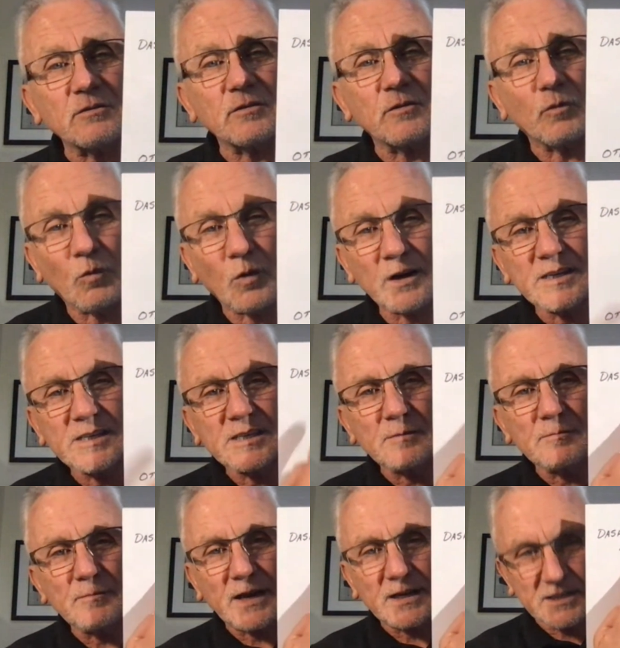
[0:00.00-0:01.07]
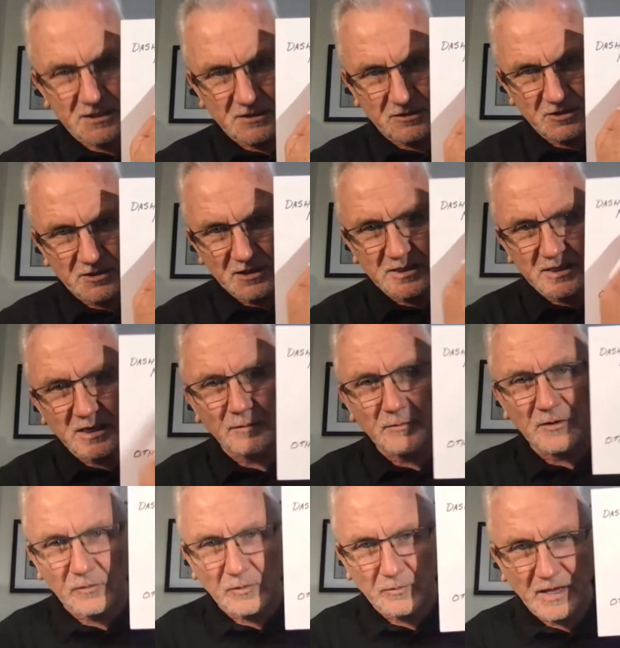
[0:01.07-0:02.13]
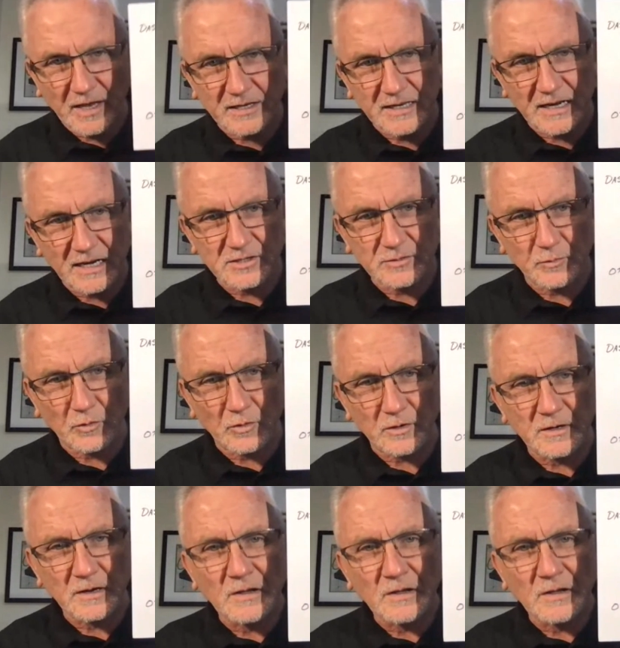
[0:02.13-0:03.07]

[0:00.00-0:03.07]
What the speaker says: What is the message that's coming from that dashboard?